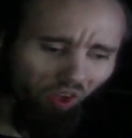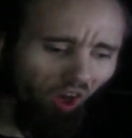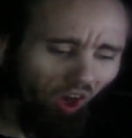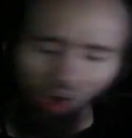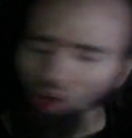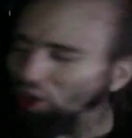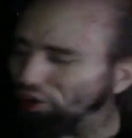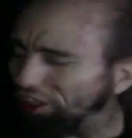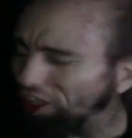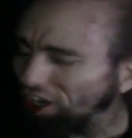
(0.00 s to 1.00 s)
All
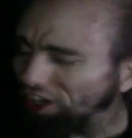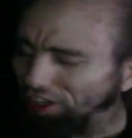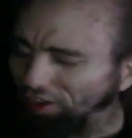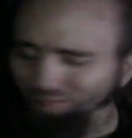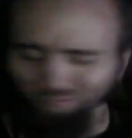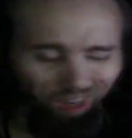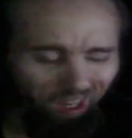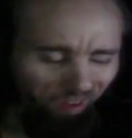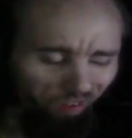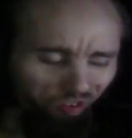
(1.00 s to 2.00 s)
the audio
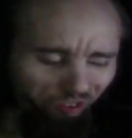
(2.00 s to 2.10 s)
files.